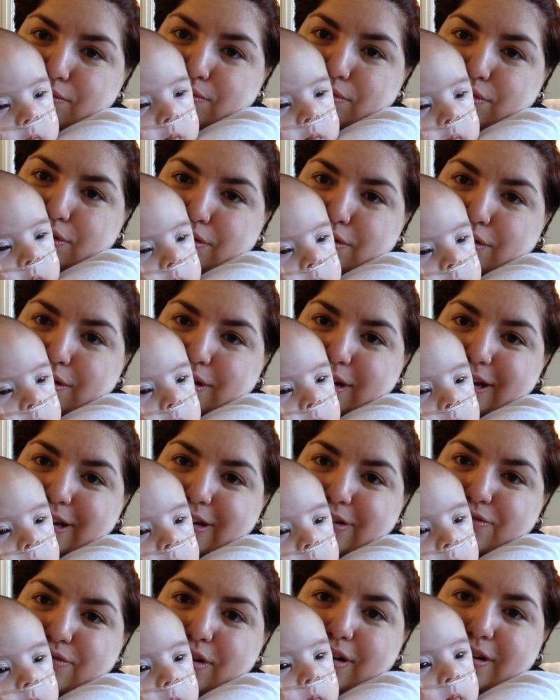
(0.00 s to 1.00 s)
You look like
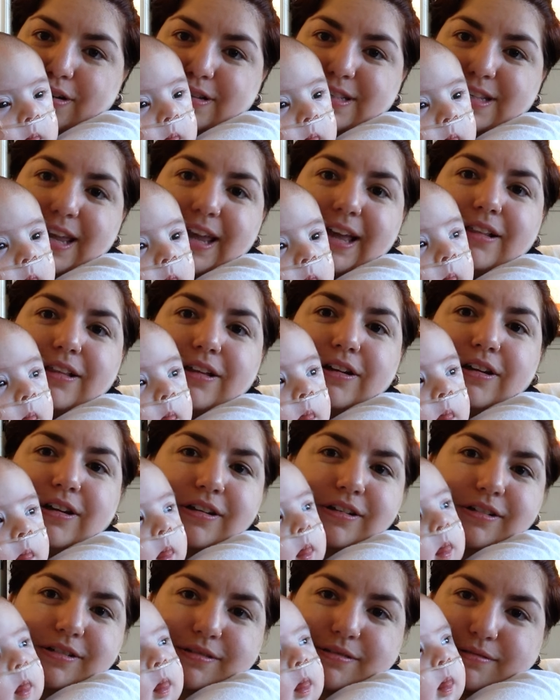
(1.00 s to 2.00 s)
a drunk
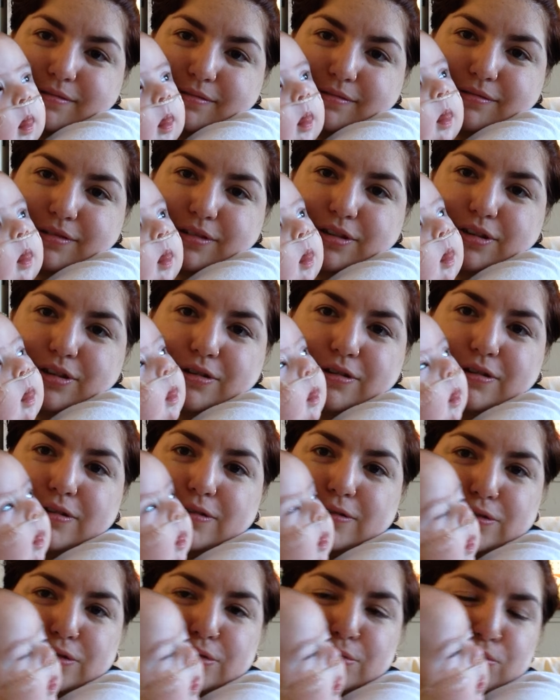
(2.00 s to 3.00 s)
sailor.
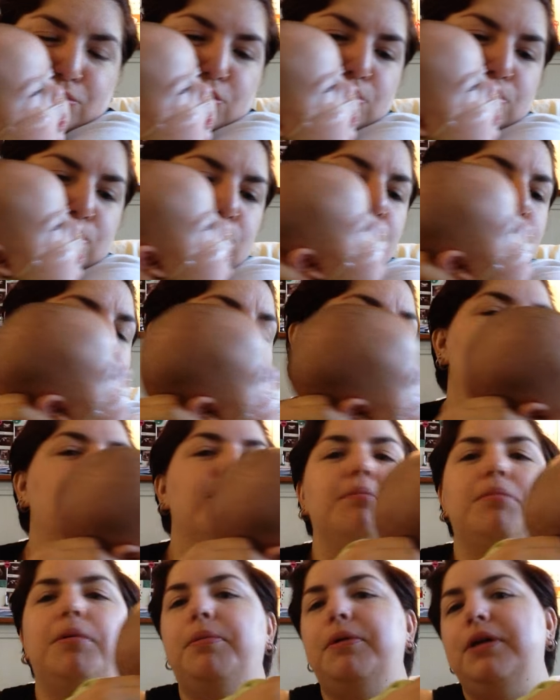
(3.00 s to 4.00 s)
Yes.
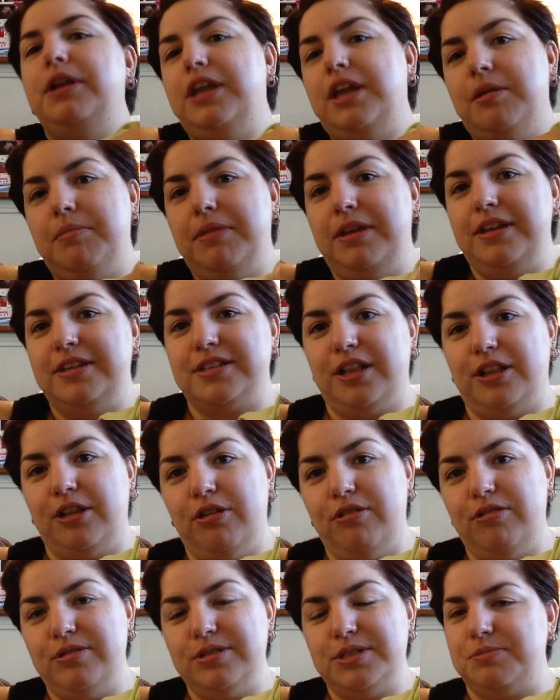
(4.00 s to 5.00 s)
But putting him in his
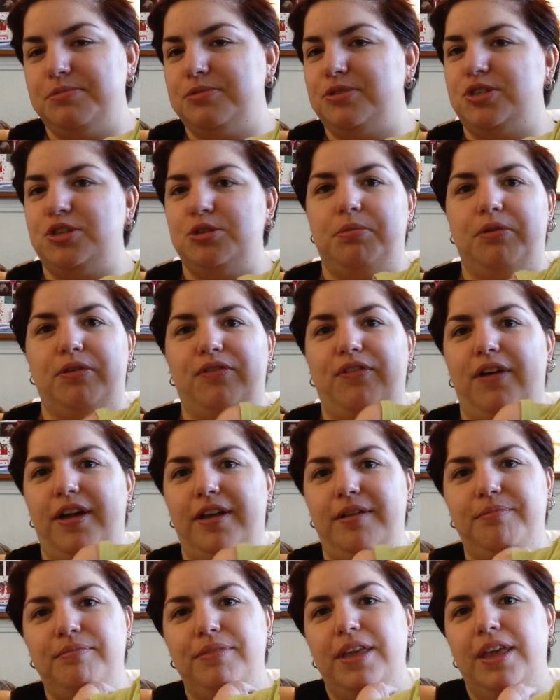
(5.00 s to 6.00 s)
clothes, super
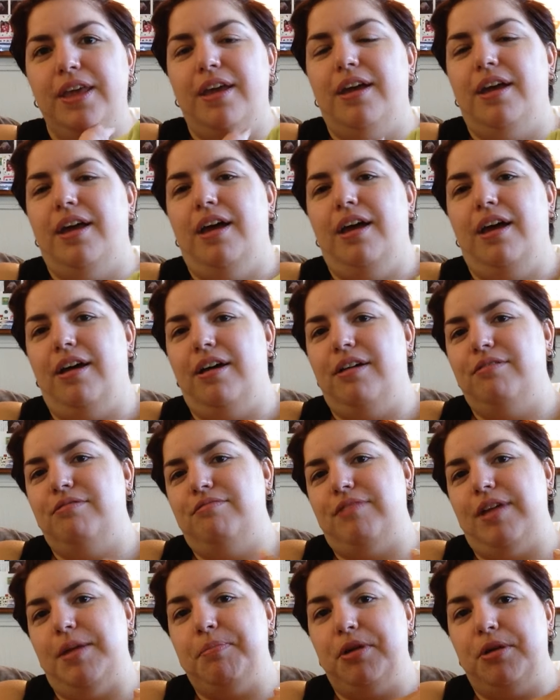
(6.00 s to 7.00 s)
fun.
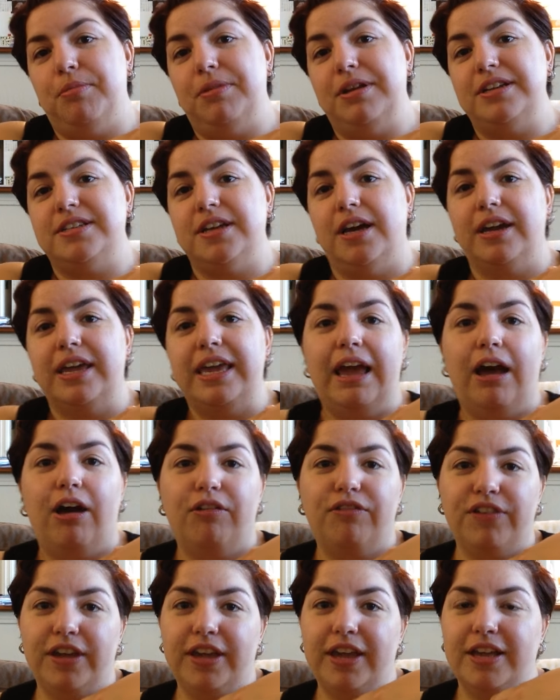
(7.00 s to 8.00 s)
We put him in a ducky
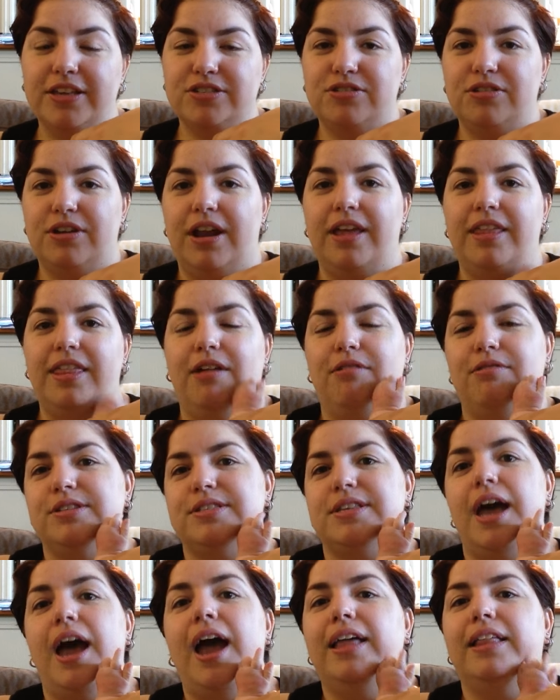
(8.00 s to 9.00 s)
outfit yesterday that
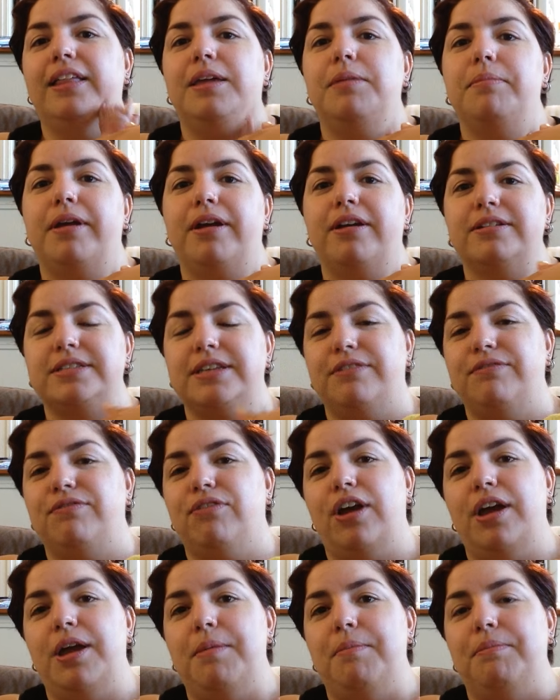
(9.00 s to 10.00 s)
was highly embarrassing
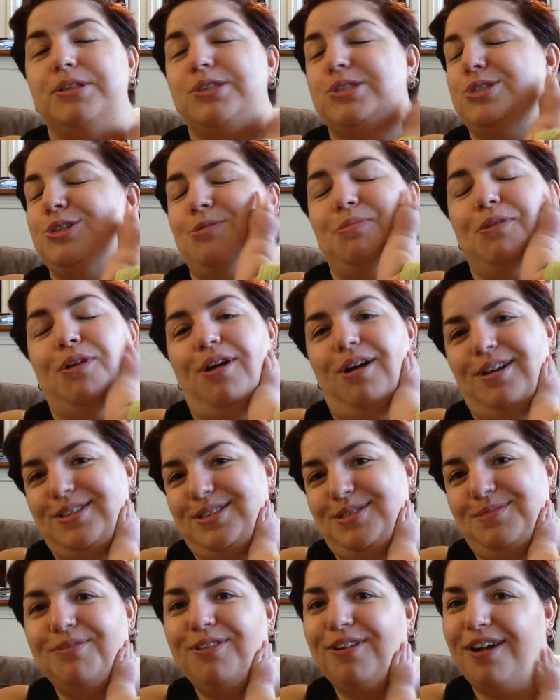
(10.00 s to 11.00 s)
for him, but super
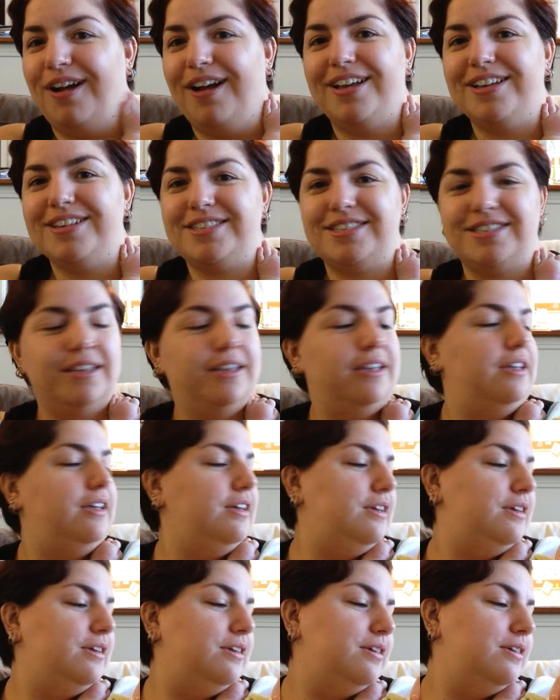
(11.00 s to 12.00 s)
awesome for us.
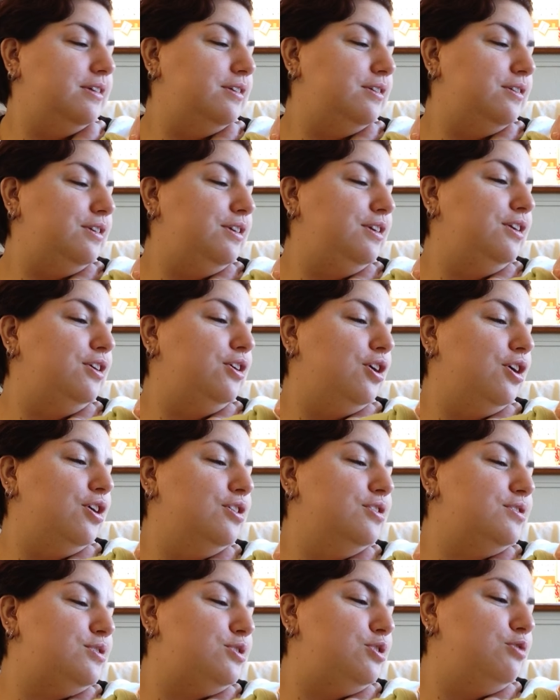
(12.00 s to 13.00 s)

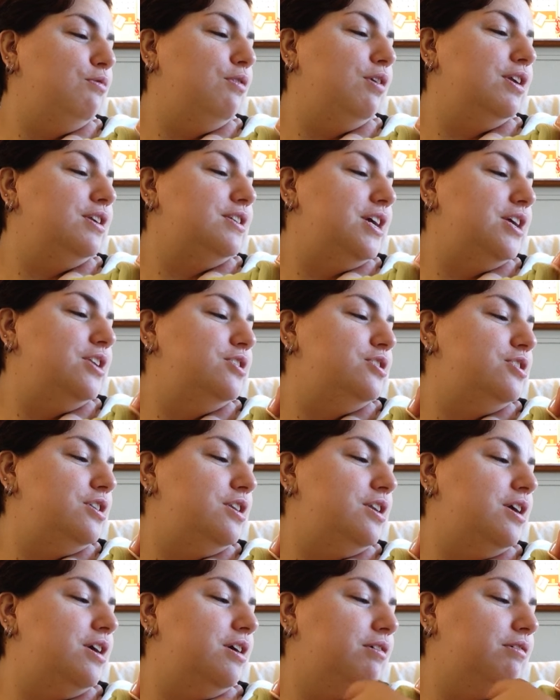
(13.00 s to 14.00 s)
Yes, you want
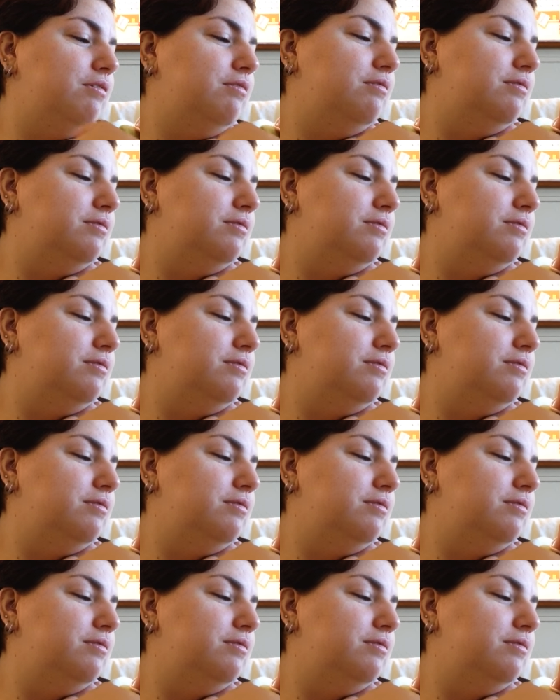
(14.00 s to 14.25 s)
attention now?